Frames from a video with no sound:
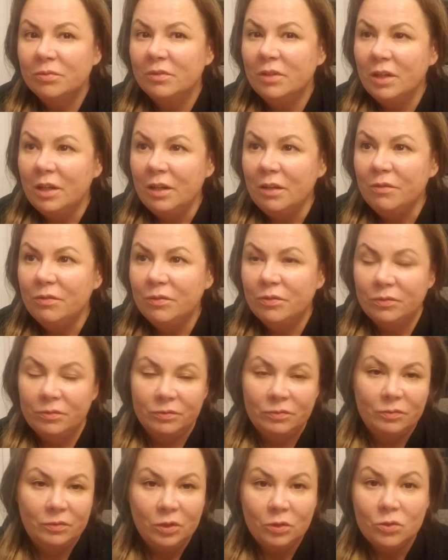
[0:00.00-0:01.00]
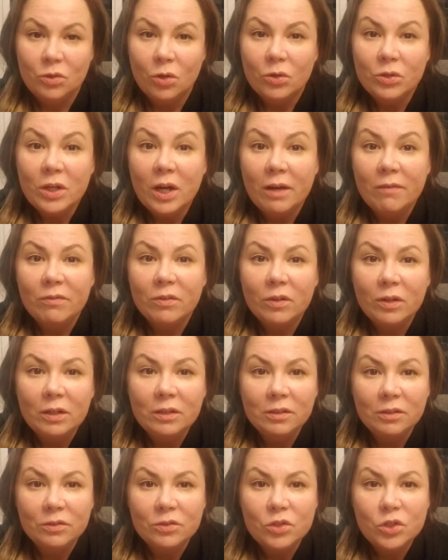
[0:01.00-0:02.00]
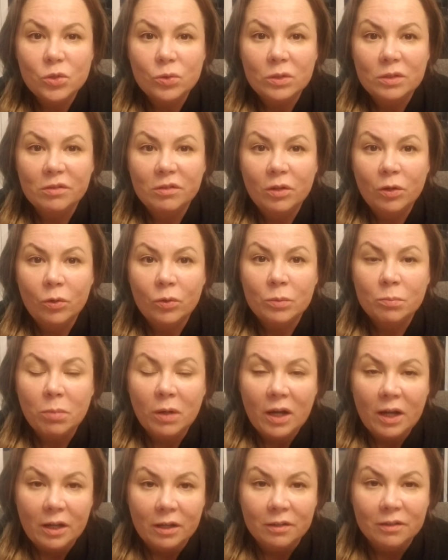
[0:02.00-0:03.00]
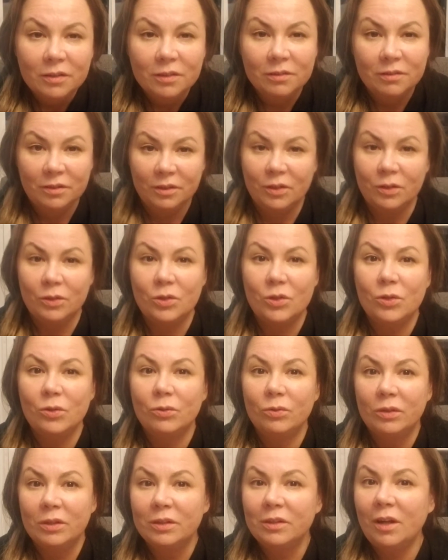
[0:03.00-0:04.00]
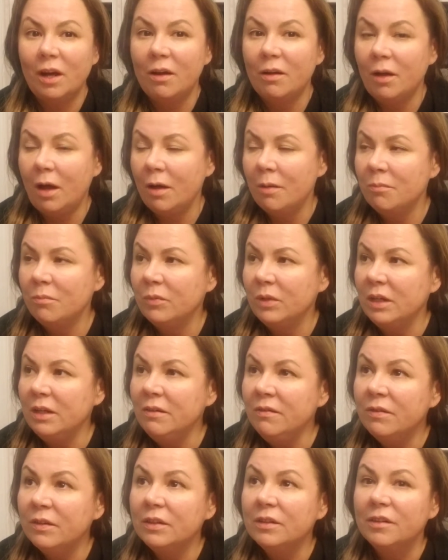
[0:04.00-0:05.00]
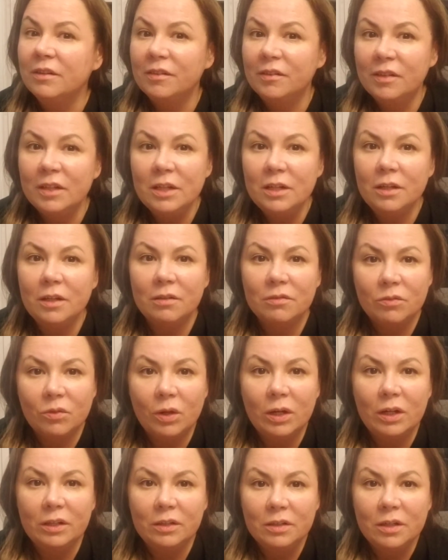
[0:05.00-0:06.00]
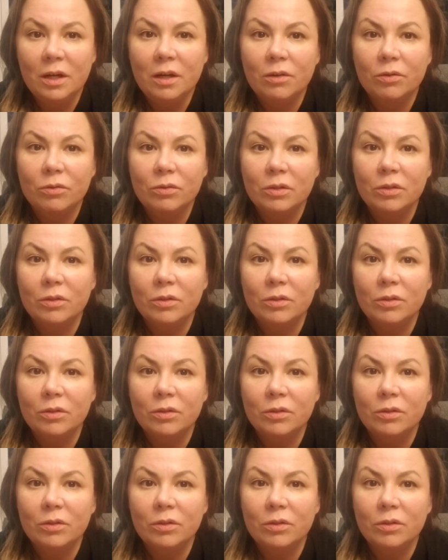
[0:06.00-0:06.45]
If you don't have a rental insurance, go and buy it, and I'm even thinking right now,